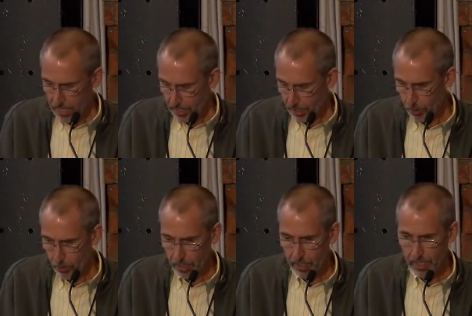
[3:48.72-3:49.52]

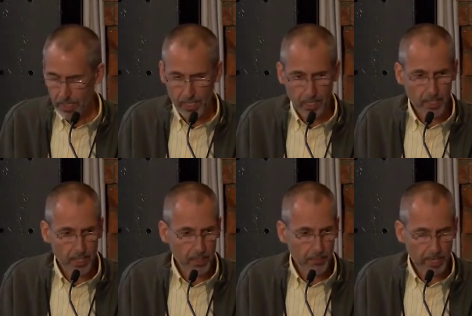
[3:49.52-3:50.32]
So
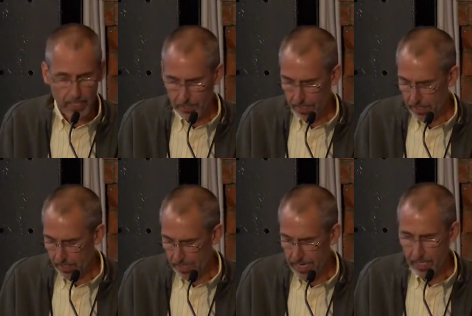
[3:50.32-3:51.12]
many of the
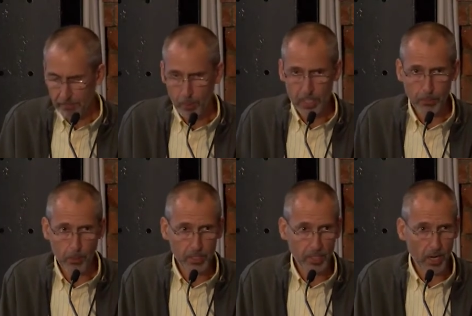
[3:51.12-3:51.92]
tentative
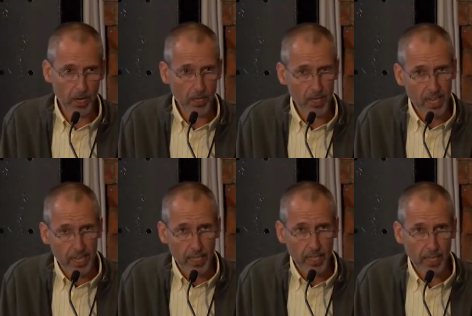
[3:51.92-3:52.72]
principles are,
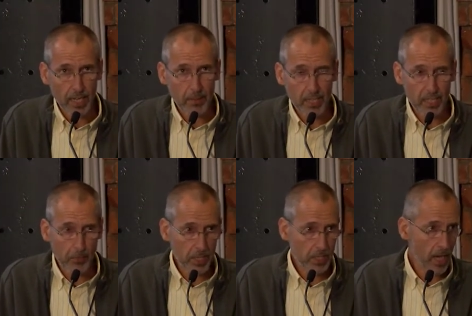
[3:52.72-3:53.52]
uh, in
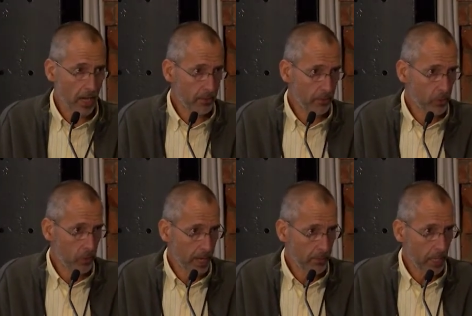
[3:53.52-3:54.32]
some ways, not
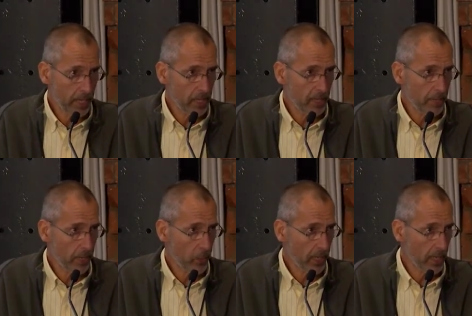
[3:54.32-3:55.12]
groundbreaking. They've
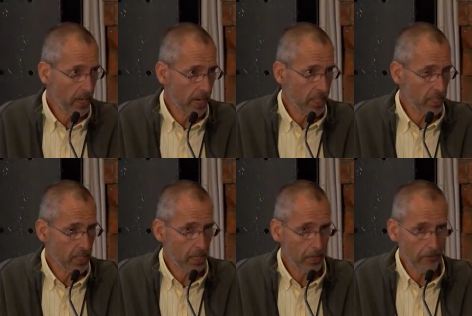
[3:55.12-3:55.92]
been recognized
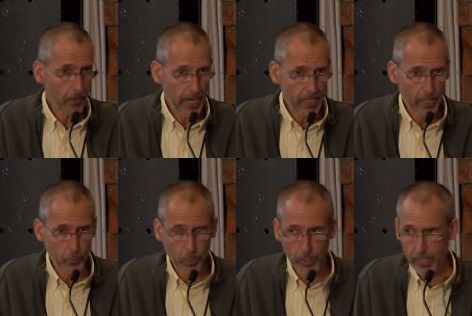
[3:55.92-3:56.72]
and identified
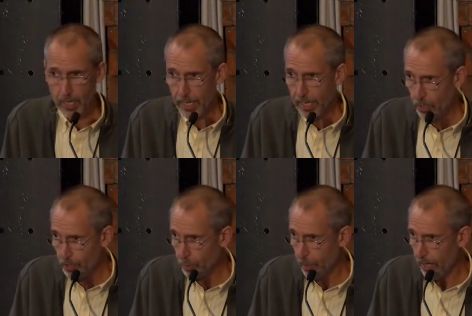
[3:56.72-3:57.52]
in work
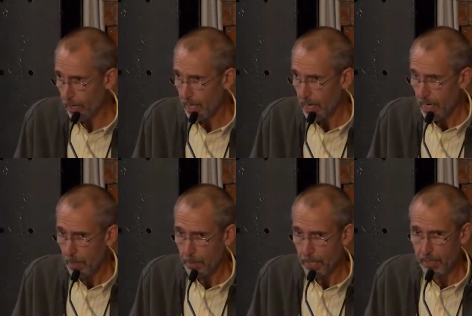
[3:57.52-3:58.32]
elsewhere,
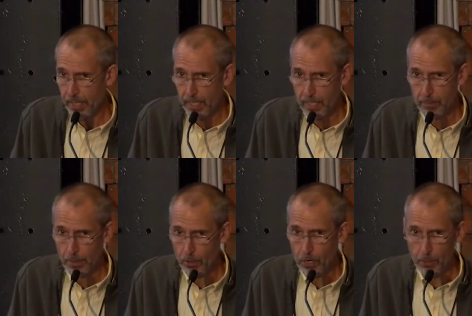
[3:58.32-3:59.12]
but that doesn't
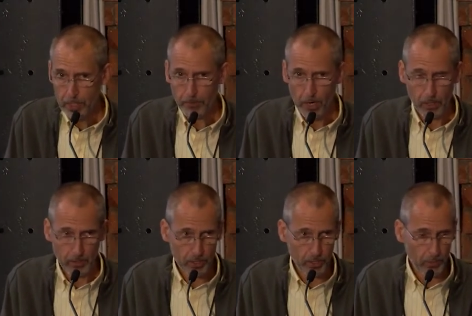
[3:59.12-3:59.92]
mean they're always
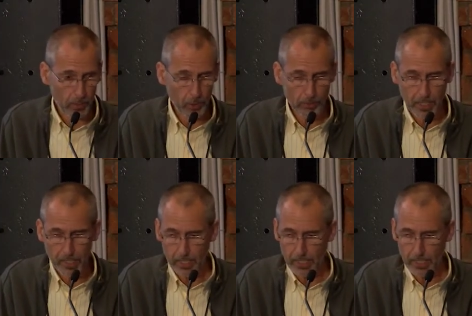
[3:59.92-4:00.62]
followed. And so we will be